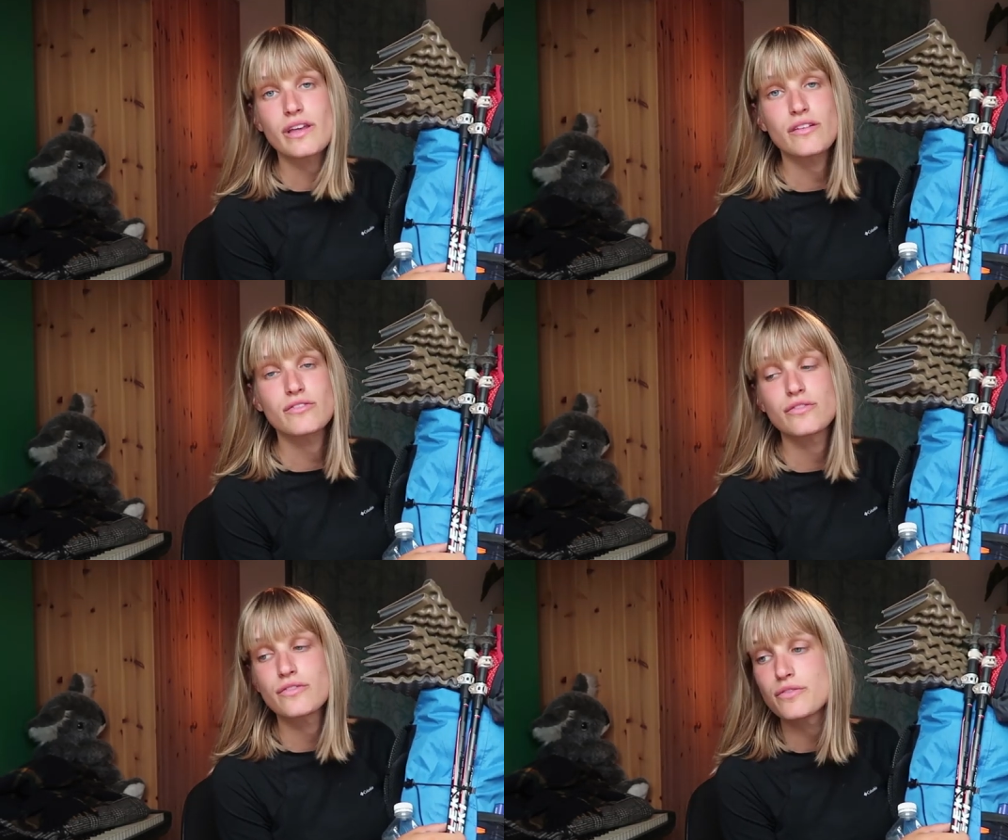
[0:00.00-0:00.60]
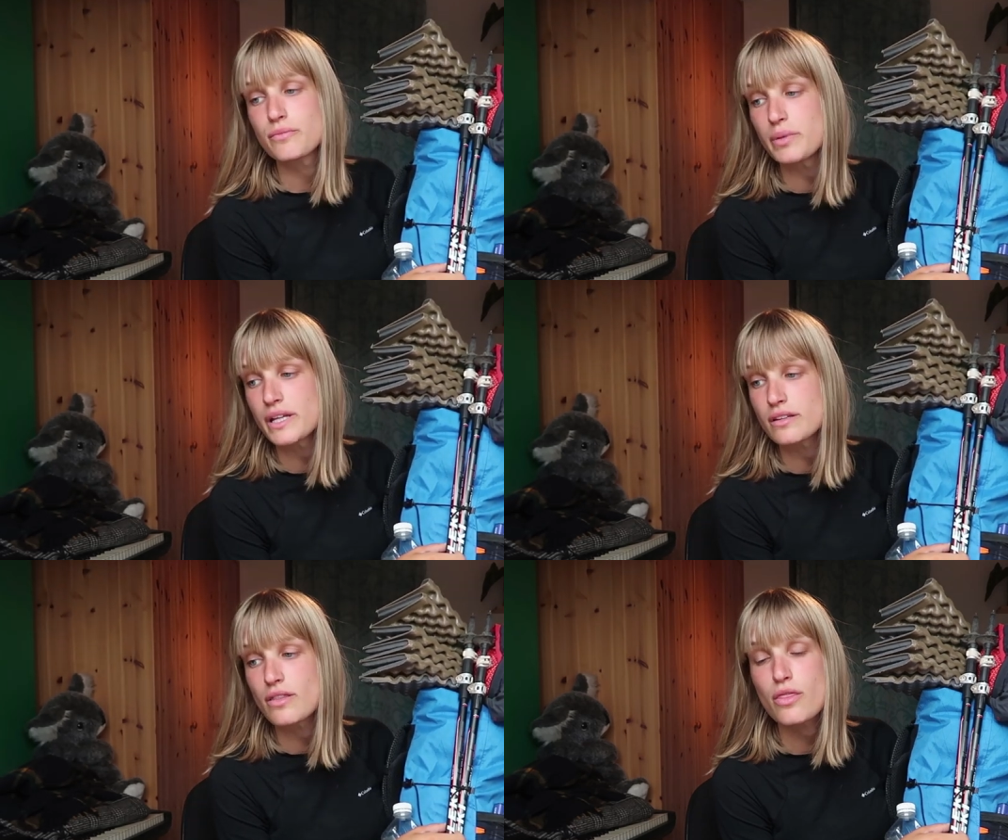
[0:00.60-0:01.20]
They've
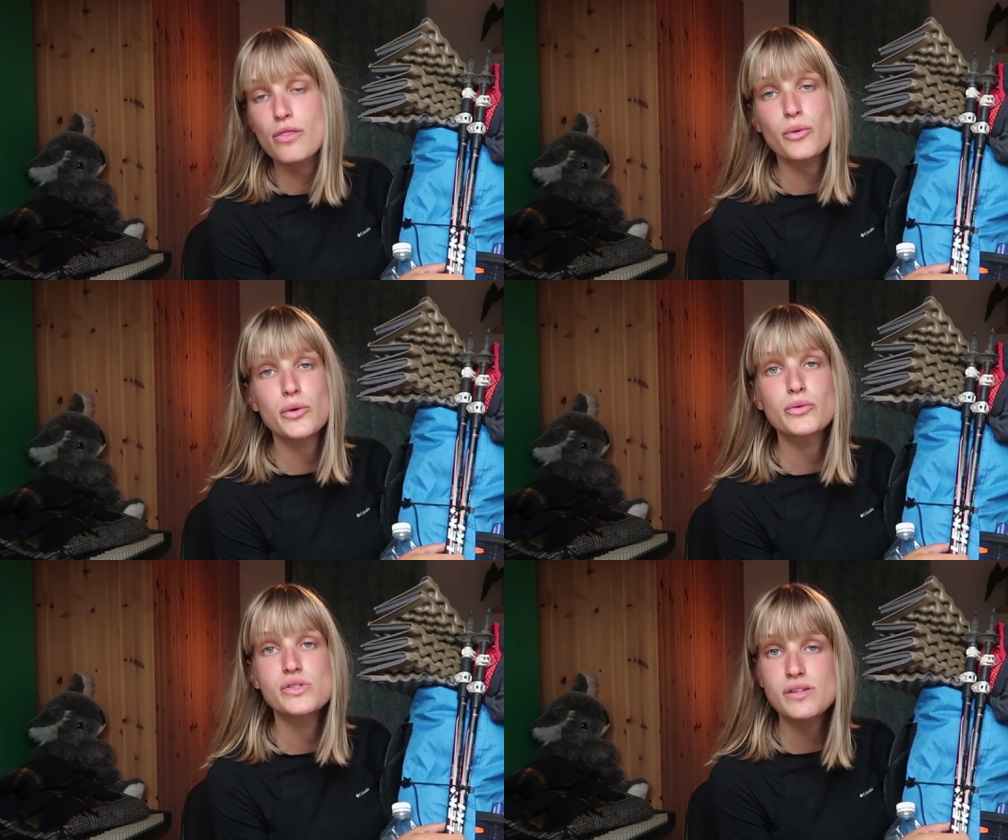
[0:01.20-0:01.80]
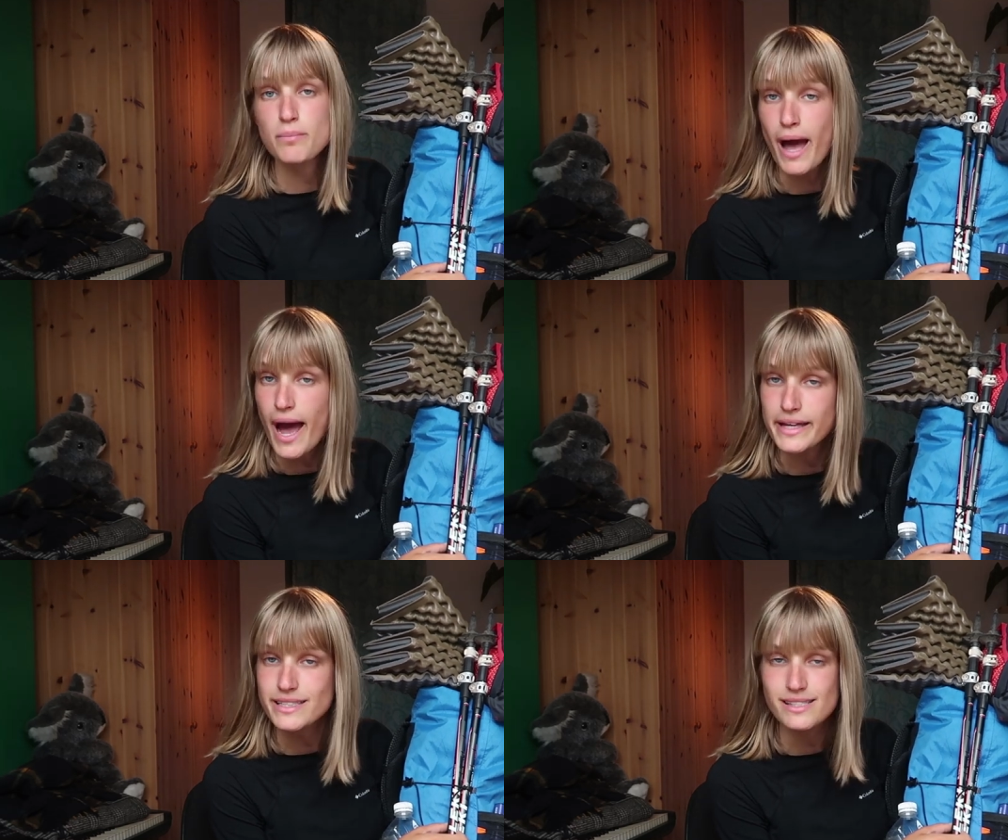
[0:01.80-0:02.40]
been through some
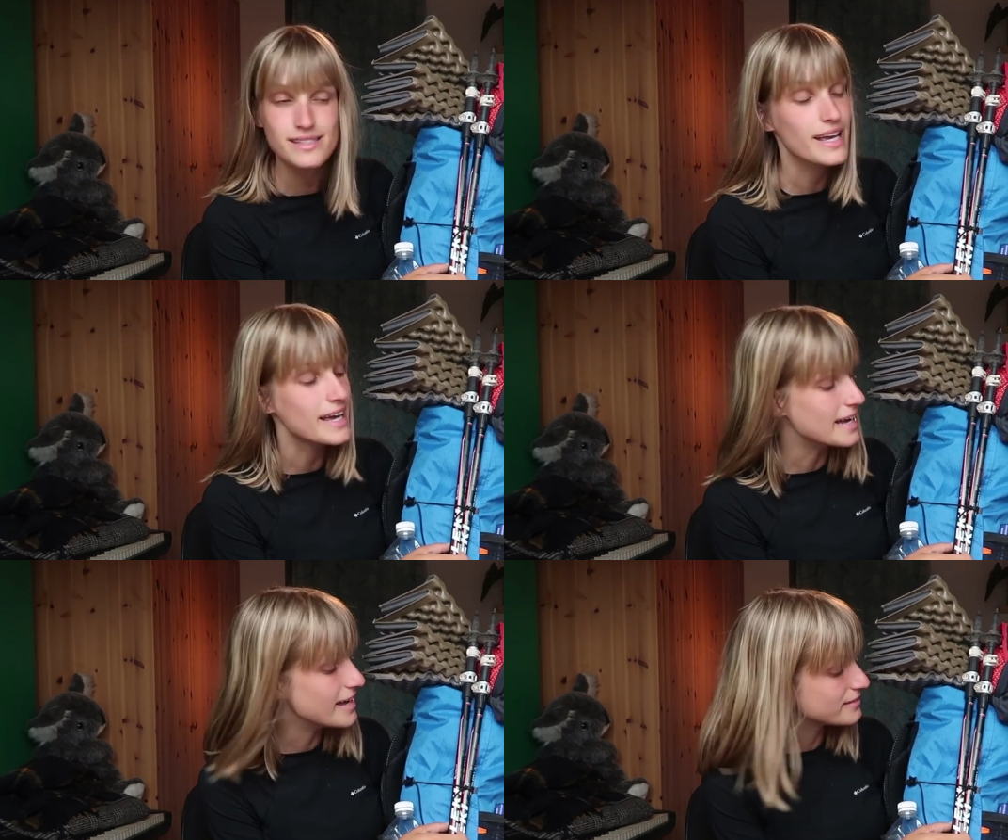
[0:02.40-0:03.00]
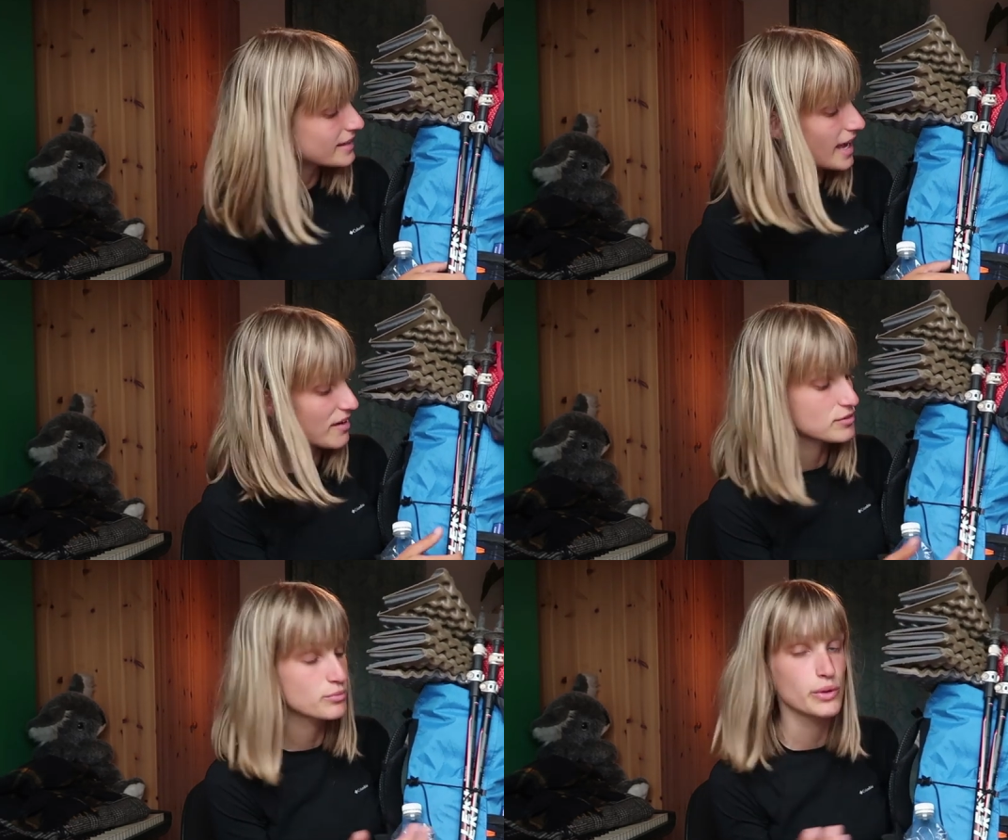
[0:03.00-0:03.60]
hikes and they
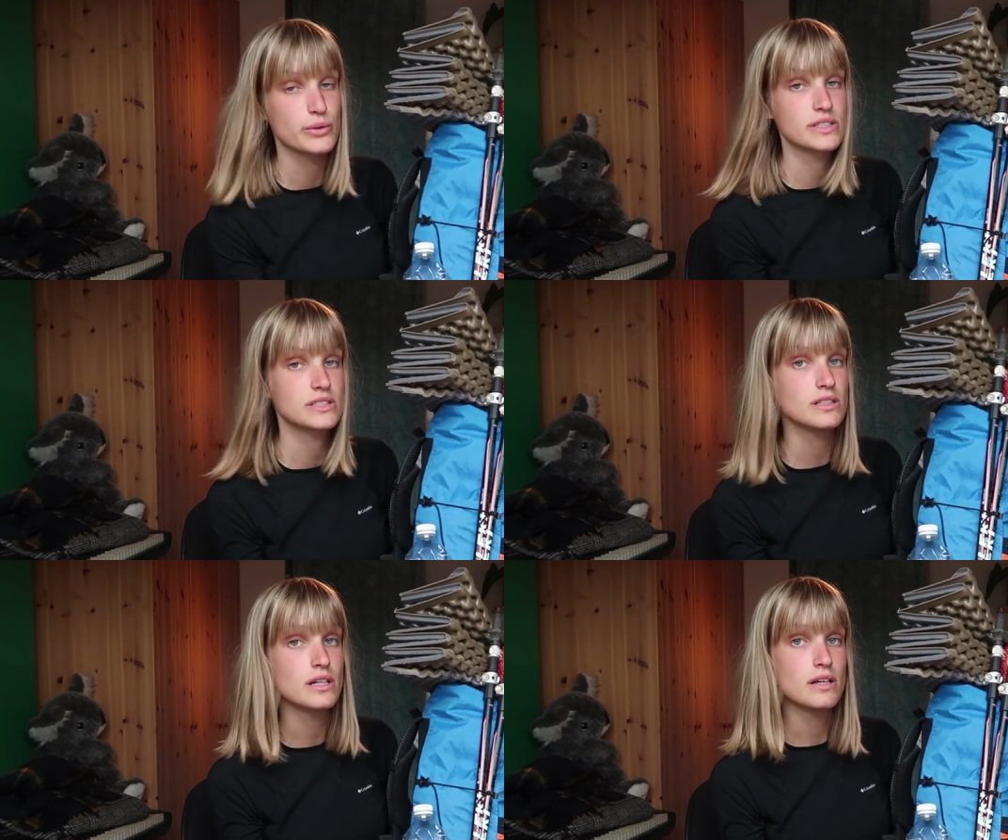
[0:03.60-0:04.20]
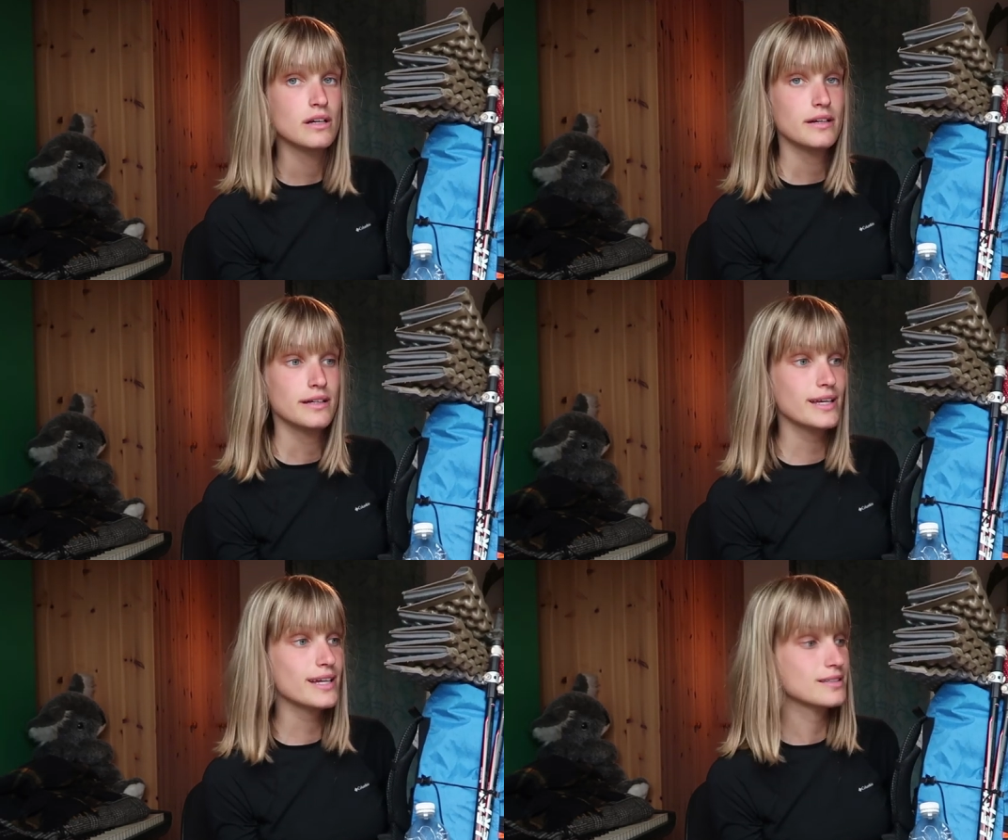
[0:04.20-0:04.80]
haven't broken
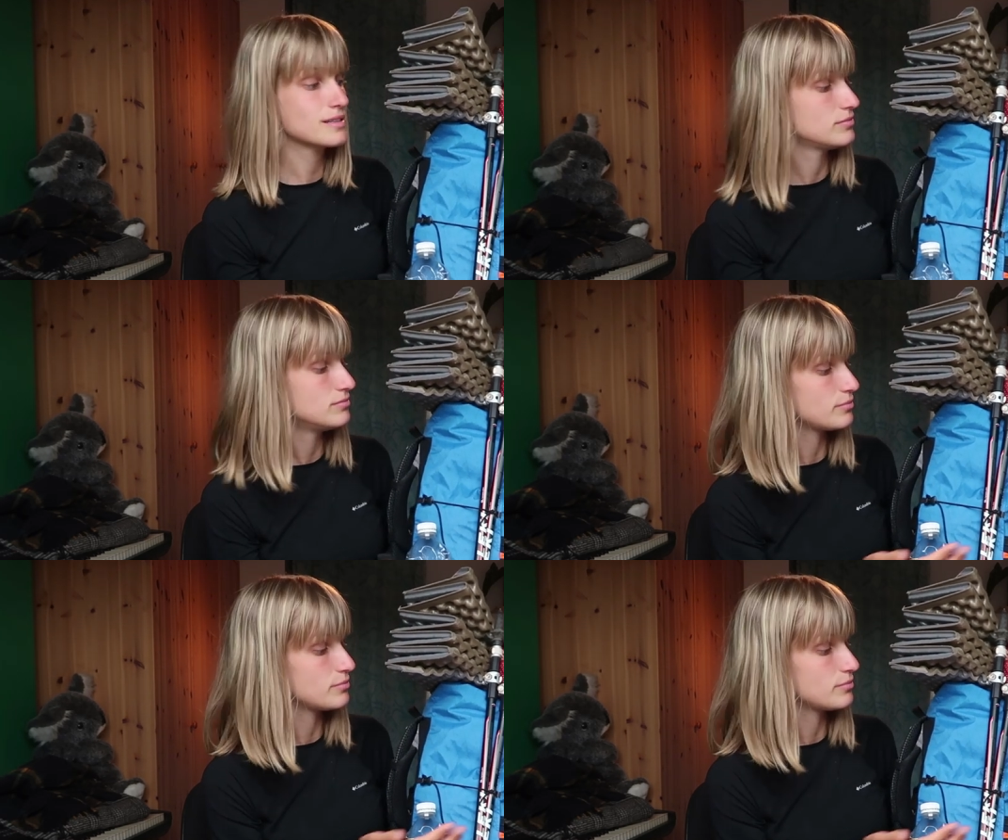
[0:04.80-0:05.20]
yet.